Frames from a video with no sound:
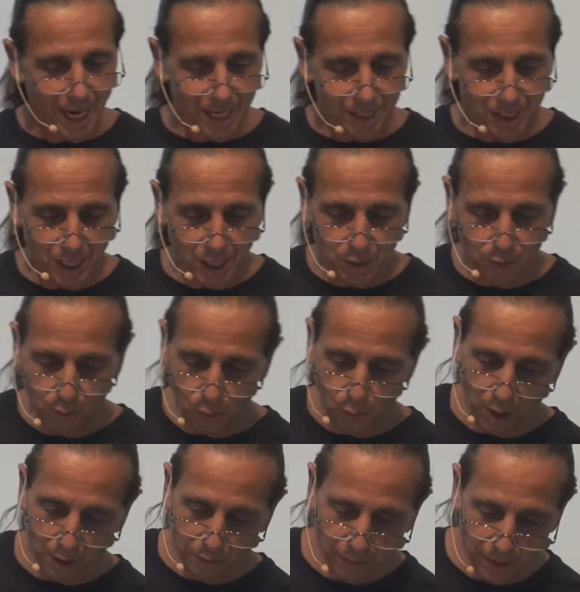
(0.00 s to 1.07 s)
It says, for
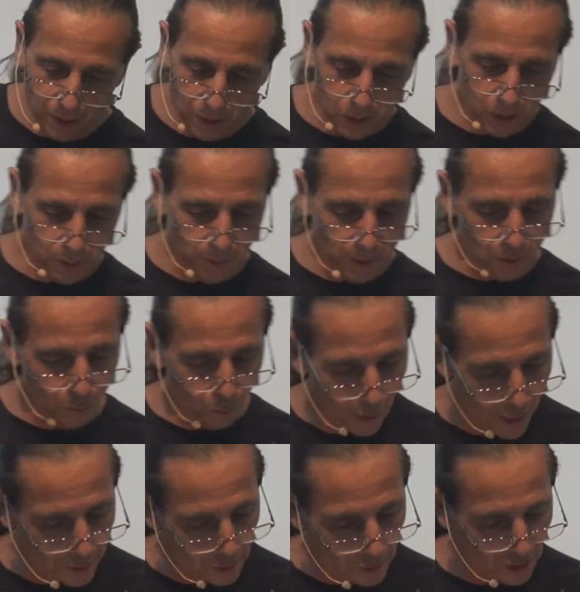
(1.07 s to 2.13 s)
what fellowship has
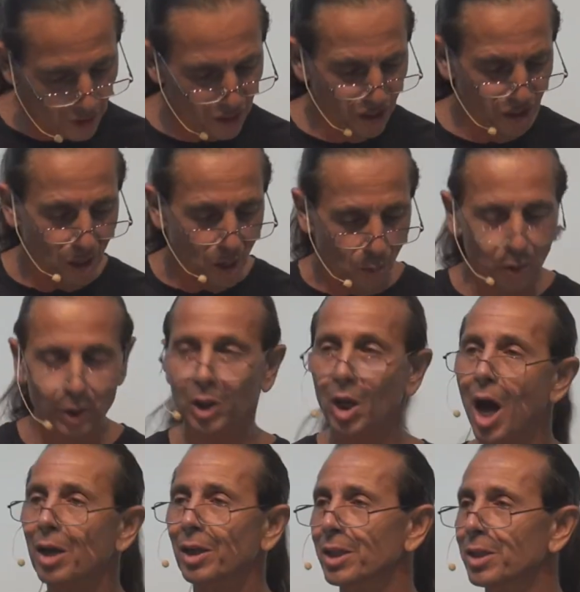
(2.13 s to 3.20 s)
righteousness with
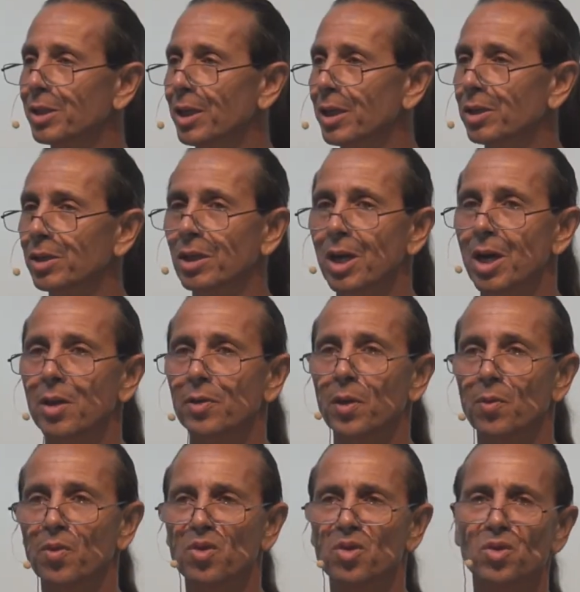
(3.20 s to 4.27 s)
lawlessness?
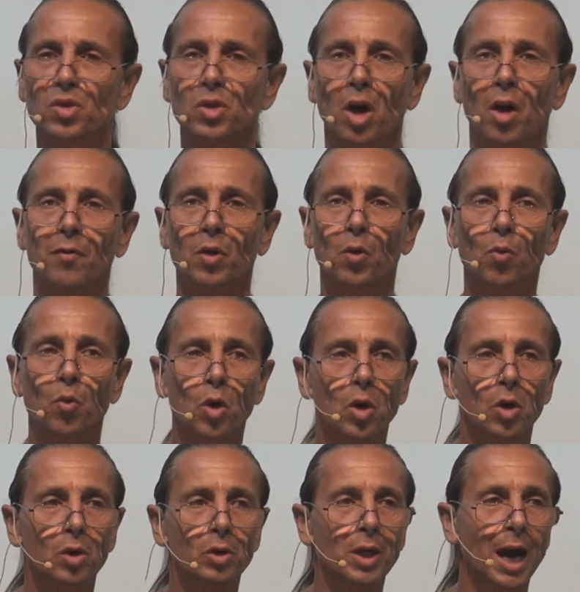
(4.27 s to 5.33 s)
The rules of the
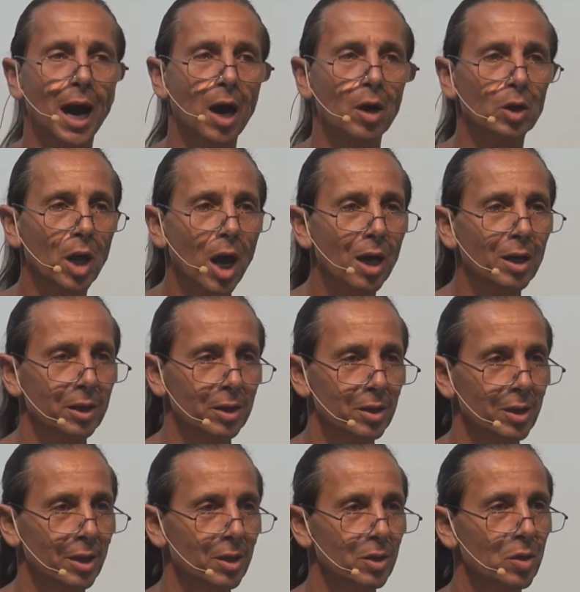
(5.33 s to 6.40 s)
world are
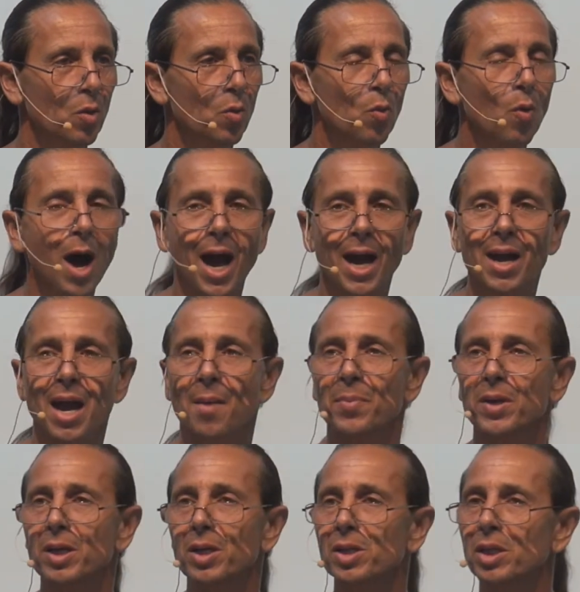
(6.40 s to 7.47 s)
lawlessness. Why?
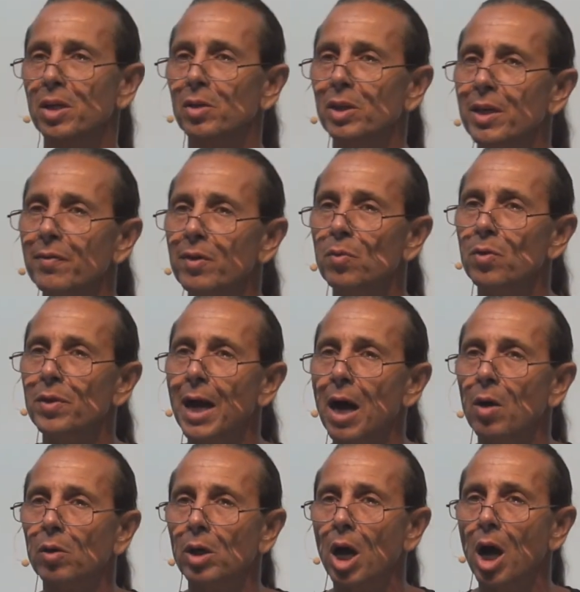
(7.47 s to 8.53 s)
Because they're living
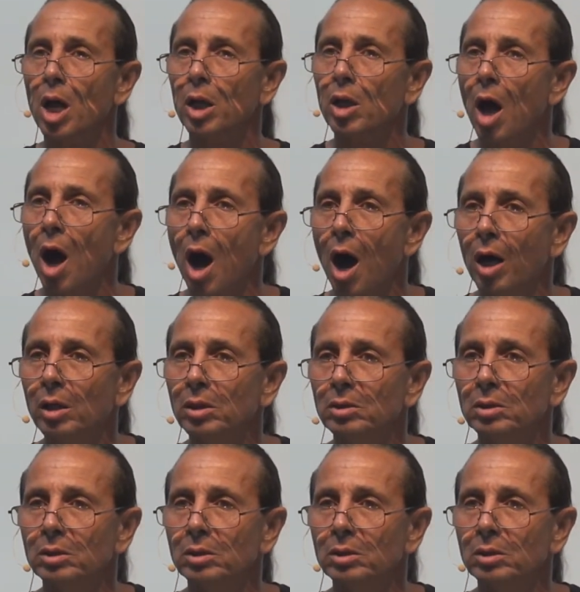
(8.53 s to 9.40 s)
without a law.